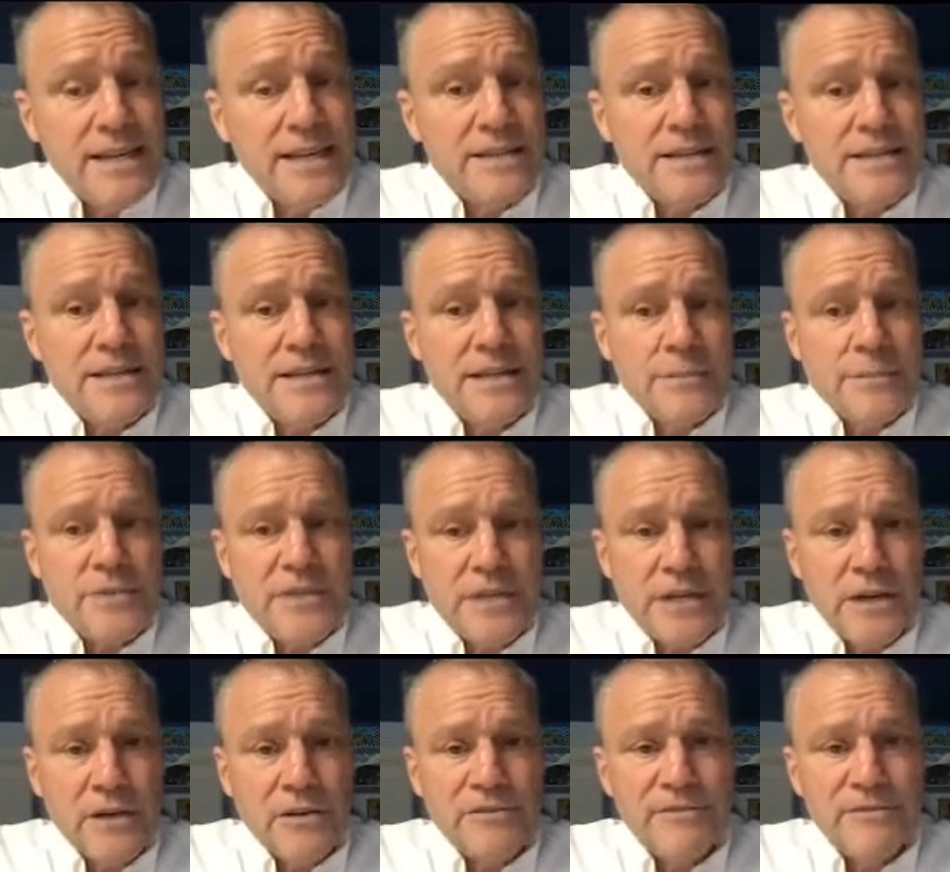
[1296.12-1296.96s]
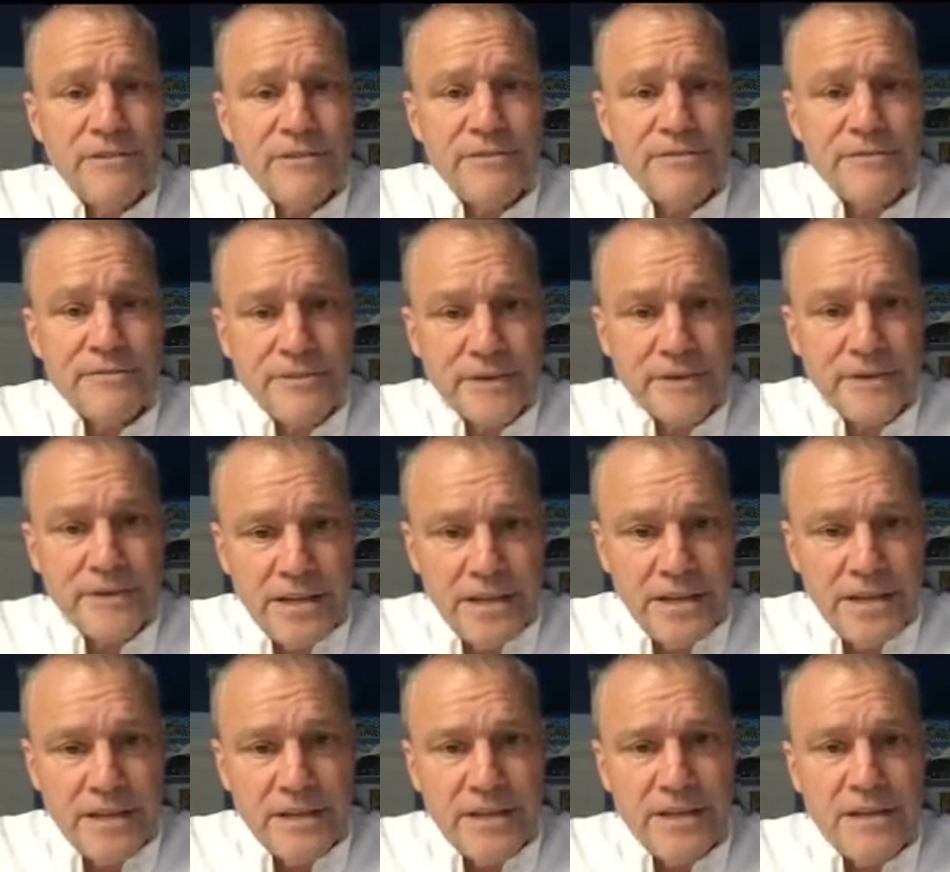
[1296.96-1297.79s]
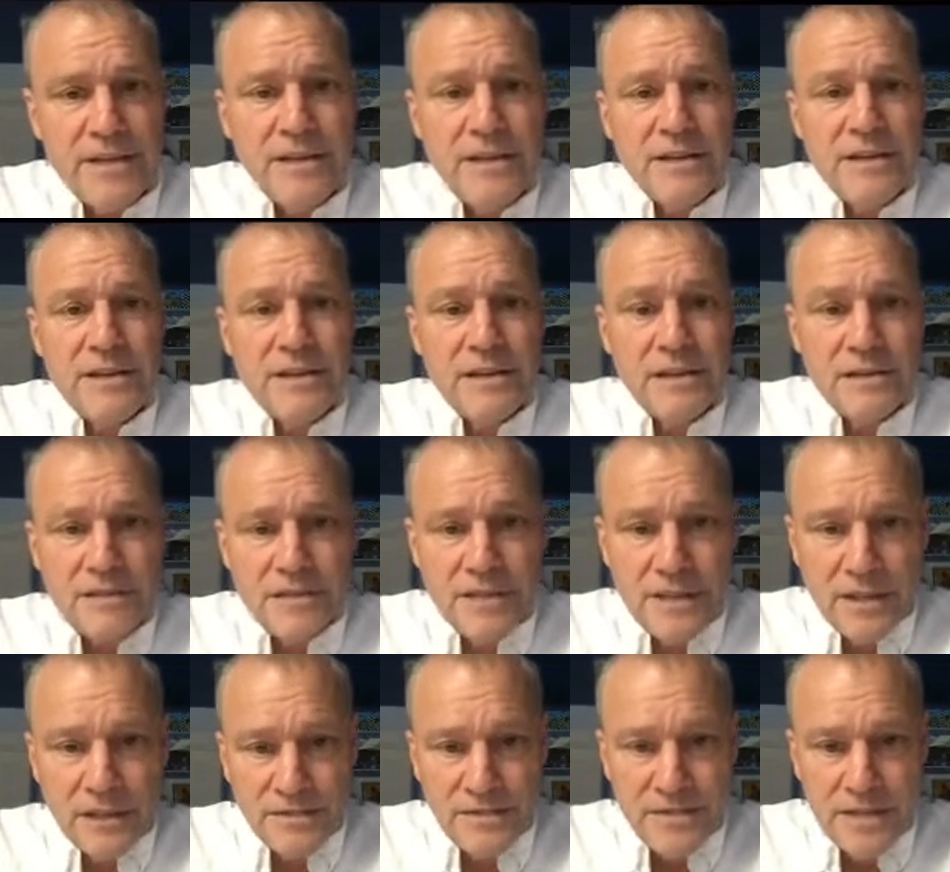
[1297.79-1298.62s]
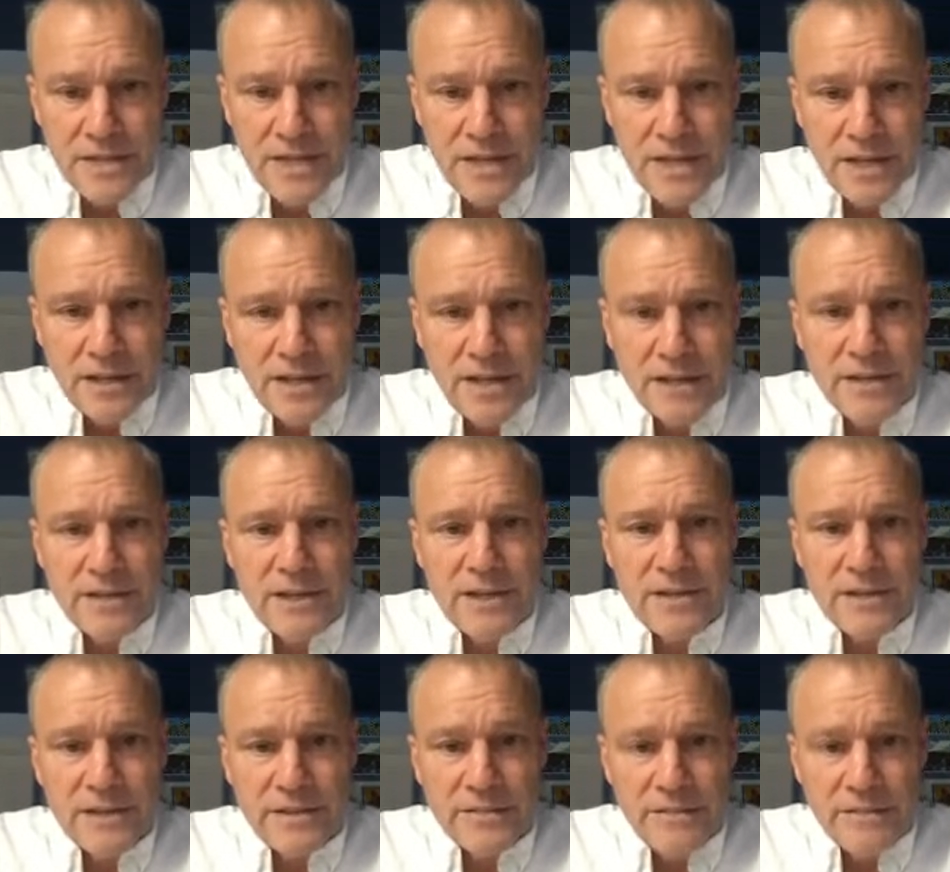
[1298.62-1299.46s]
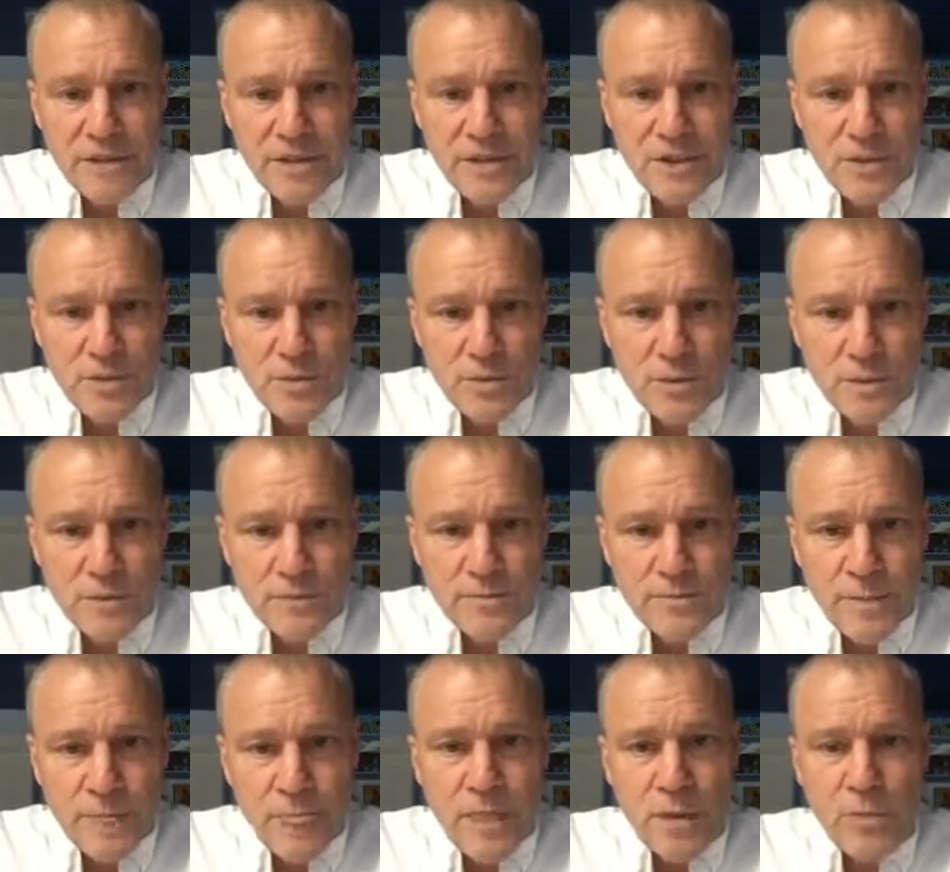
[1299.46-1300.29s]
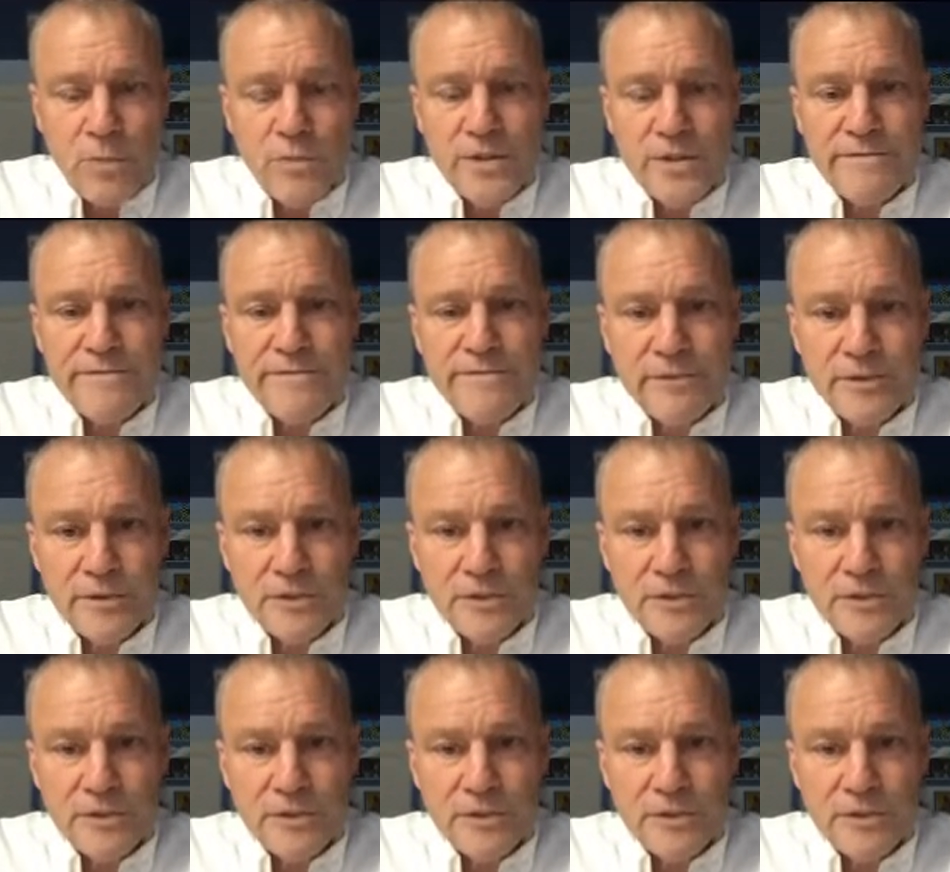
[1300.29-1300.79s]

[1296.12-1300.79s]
himself free, self-standing individual with full